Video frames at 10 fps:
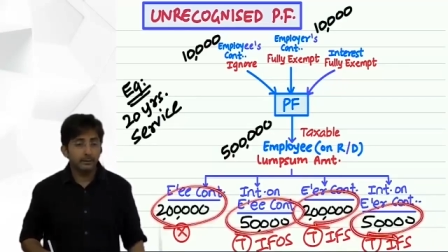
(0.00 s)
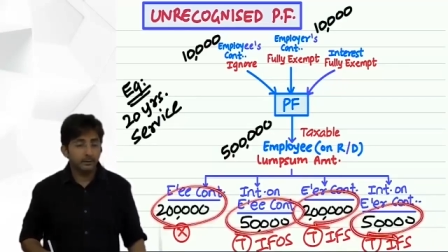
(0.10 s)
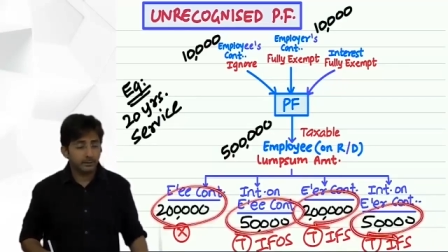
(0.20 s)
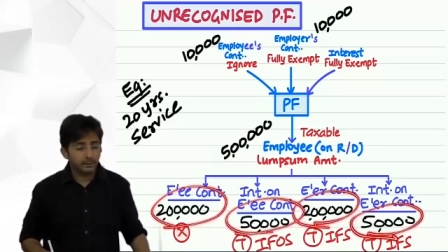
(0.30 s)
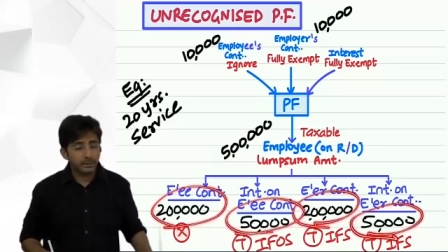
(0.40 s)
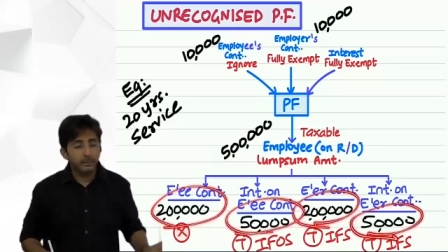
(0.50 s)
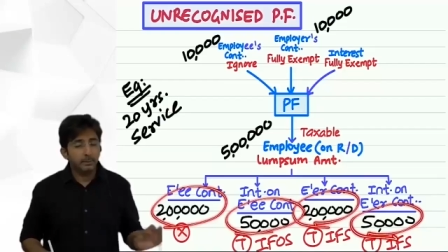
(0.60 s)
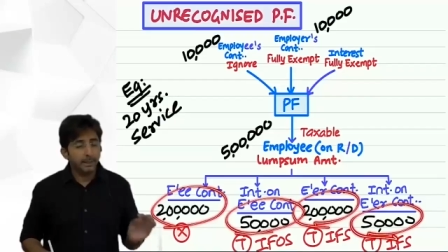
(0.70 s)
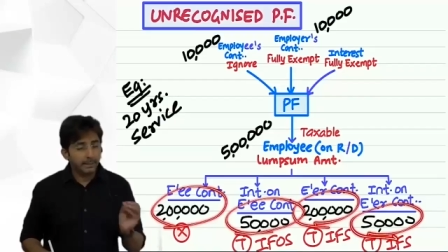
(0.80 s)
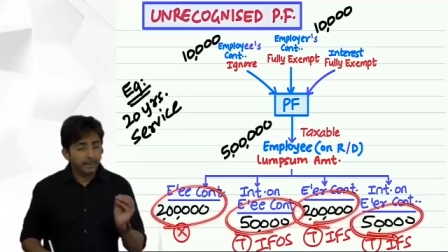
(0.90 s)

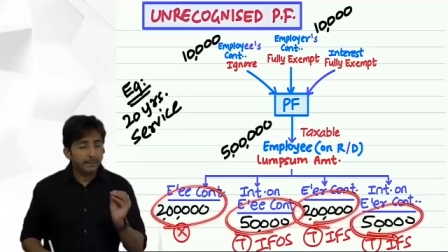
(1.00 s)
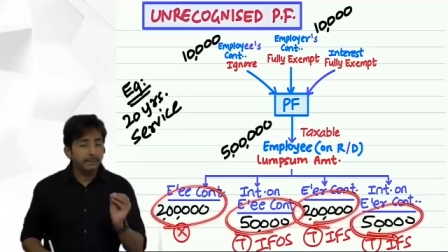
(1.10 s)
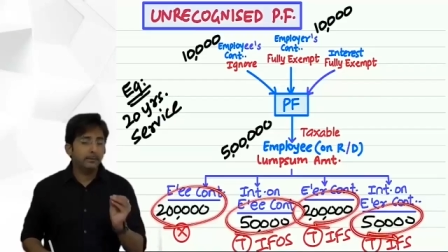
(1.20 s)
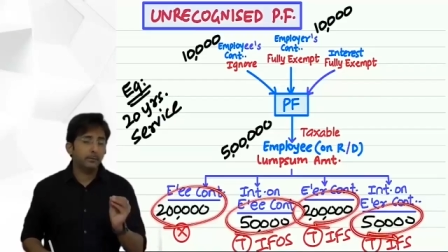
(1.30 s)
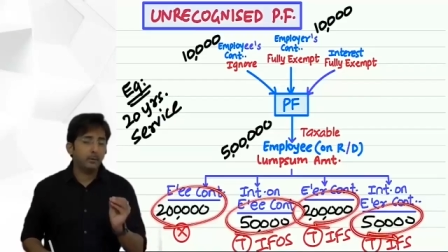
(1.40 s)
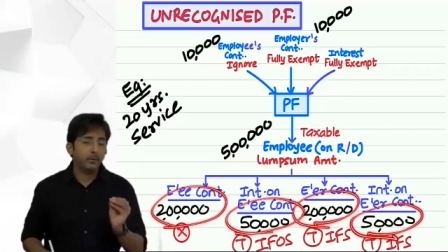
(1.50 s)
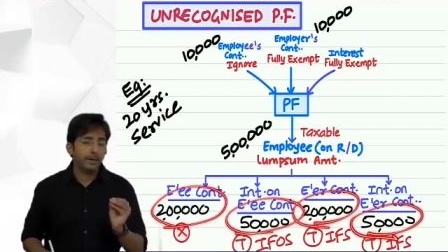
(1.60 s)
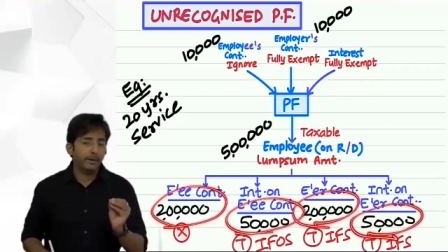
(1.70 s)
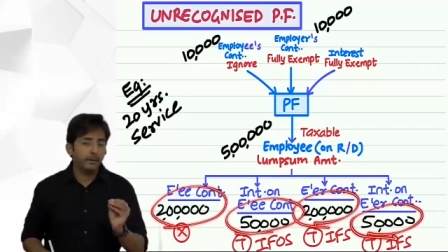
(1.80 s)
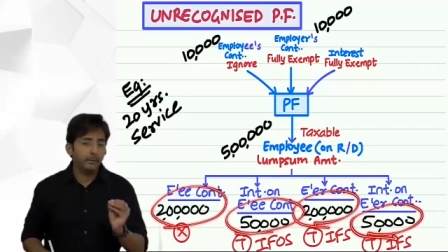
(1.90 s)
Some data they will
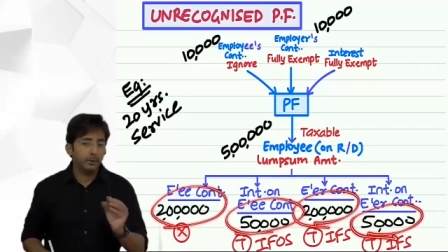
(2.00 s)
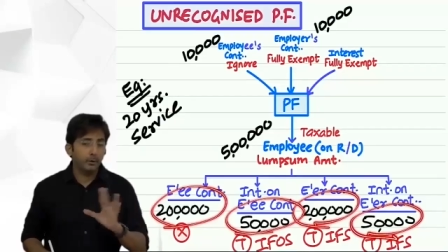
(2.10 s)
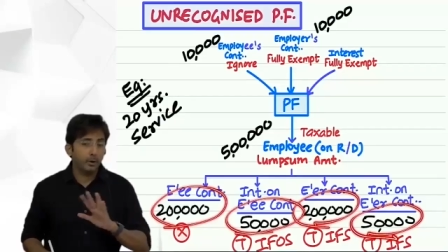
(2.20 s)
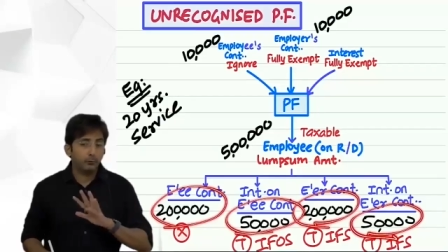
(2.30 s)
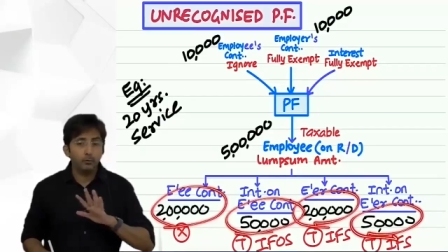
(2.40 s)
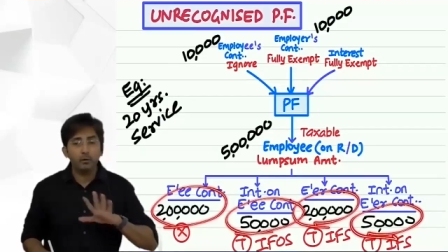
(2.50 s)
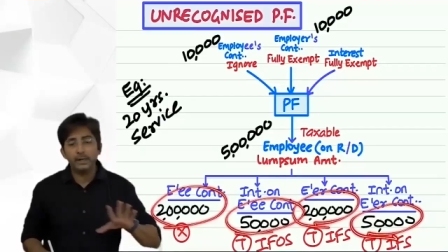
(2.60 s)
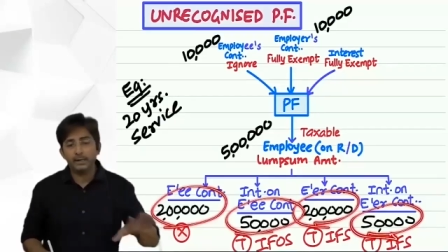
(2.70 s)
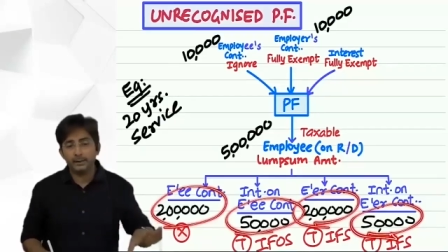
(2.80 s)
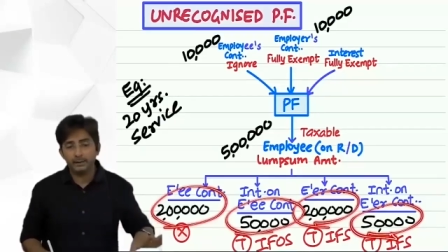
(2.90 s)
provide, but not full
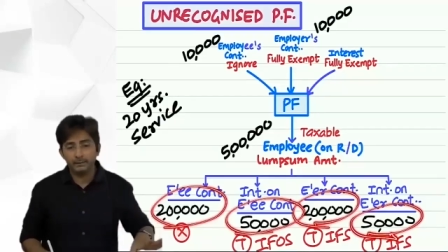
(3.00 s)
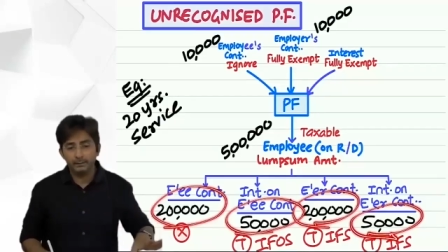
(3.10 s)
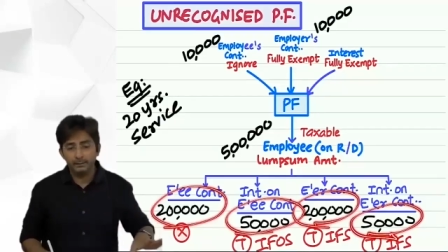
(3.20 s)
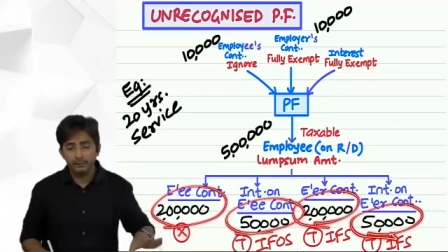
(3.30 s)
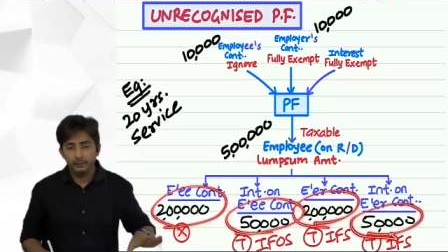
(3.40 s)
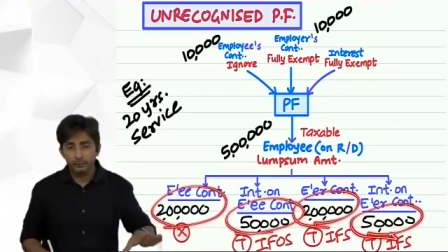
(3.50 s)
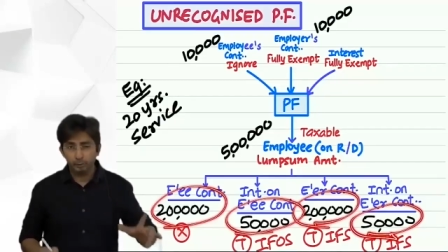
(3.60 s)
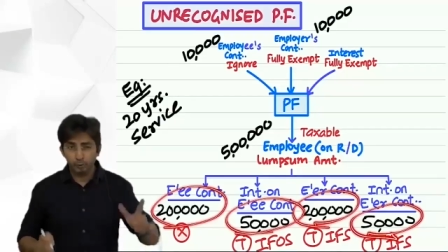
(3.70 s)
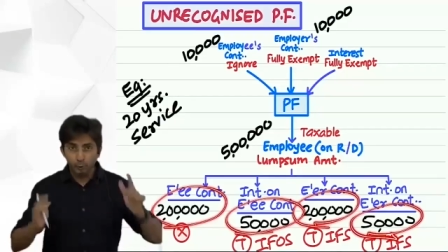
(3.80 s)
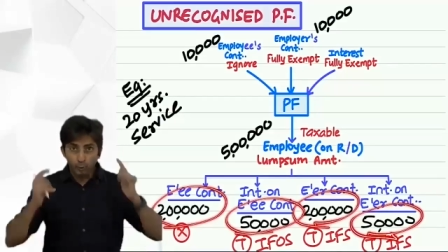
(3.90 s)
data.
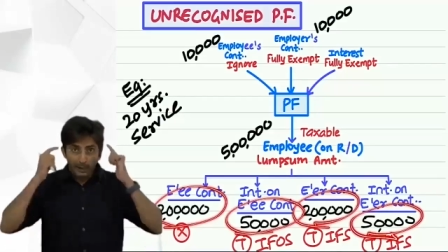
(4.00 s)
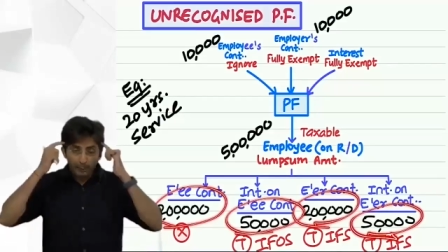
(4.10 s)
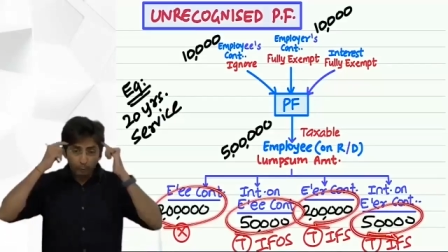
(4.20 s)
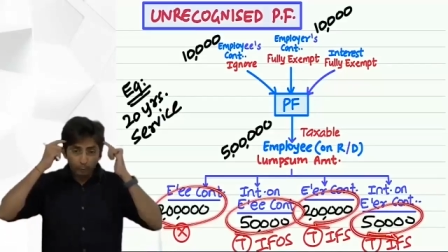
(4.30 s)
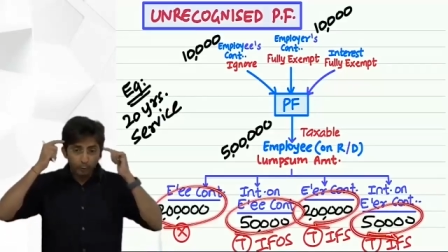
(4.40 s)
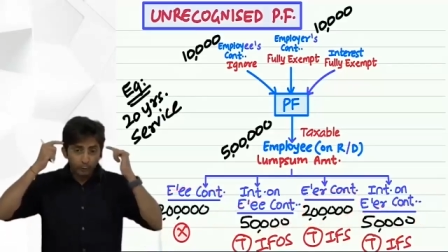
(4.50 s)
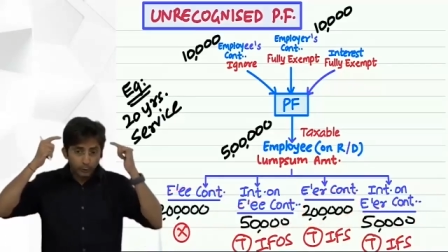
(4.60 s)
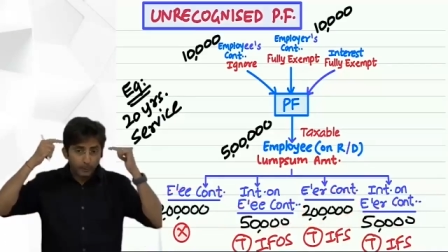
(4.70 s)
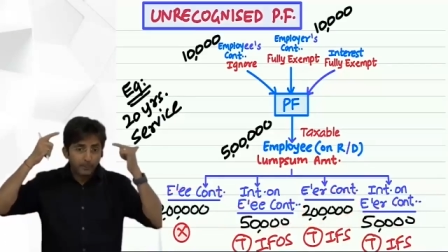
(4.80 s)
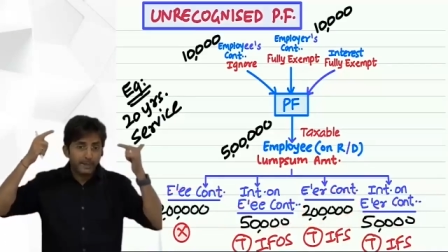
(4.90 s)
So you will have to use
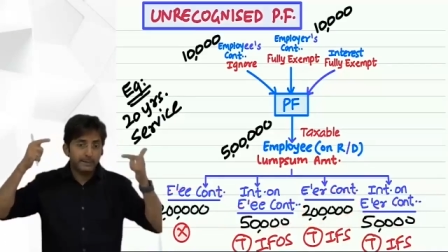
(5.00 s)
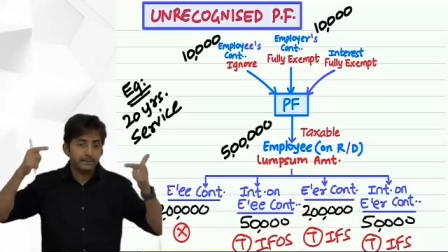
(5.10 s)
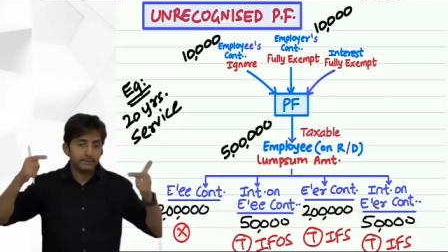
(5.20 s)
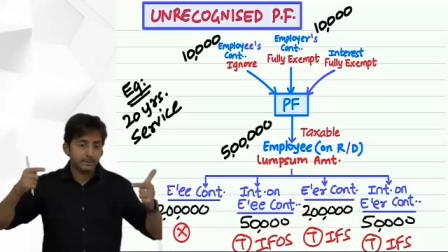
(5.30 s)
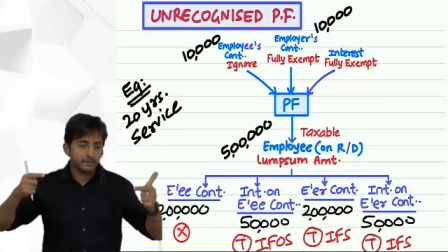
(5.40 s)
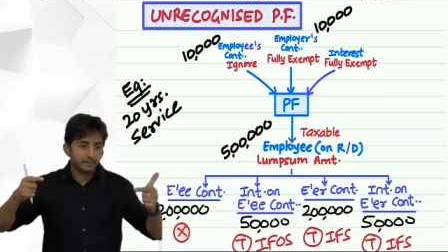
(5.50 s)
your brains